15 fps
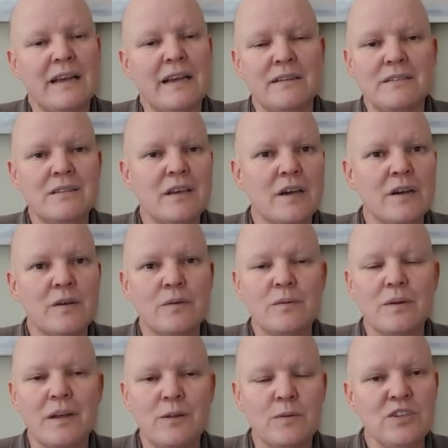and so
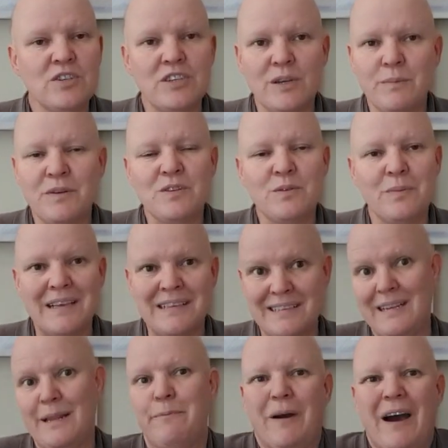it was cheaper to
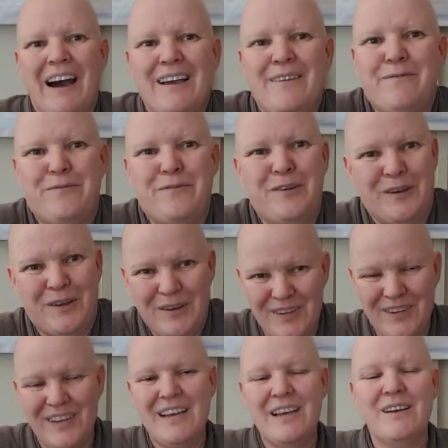basically buy food,